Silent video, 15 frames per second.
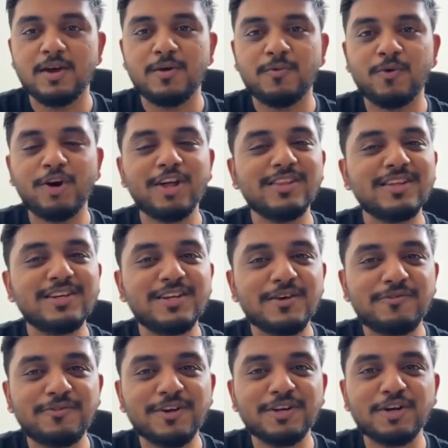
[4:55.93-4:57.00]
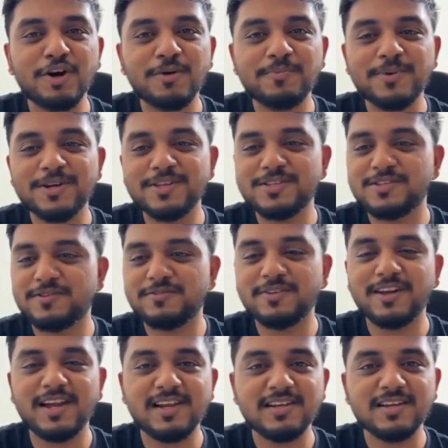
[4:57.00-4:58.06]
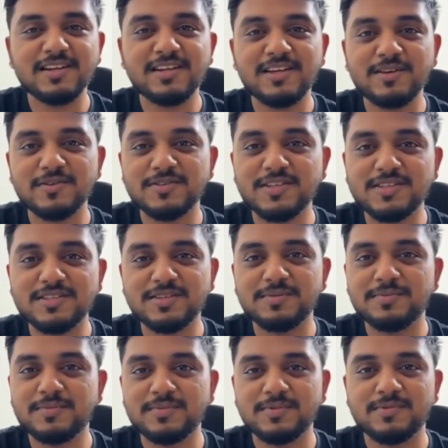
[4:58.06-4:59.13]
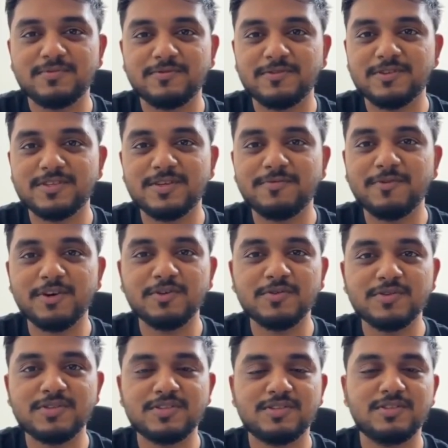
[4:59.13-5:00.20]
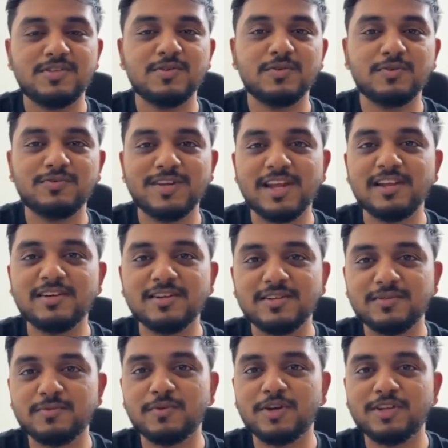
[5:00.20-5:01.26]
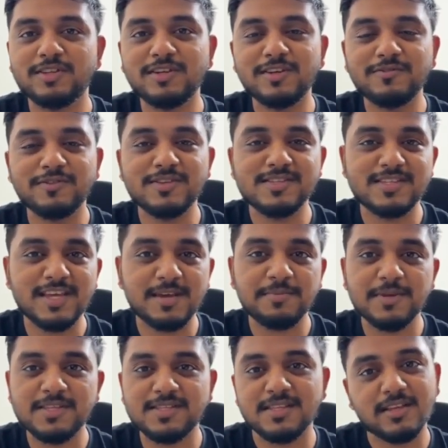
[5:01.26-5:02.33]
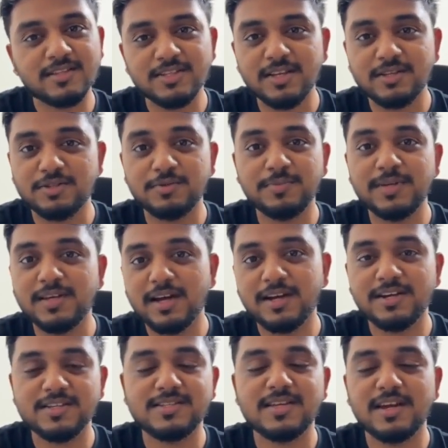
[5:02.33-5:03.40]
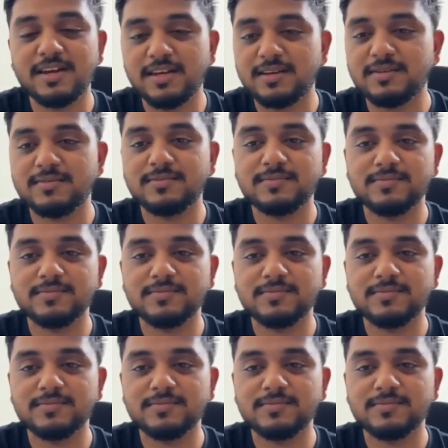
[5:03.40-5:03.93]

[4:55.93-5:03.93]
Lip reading: What are the different components of the RAILGUN ecosystem? For someone who is new to RAILGUN, what are the different segments that they should be understanding?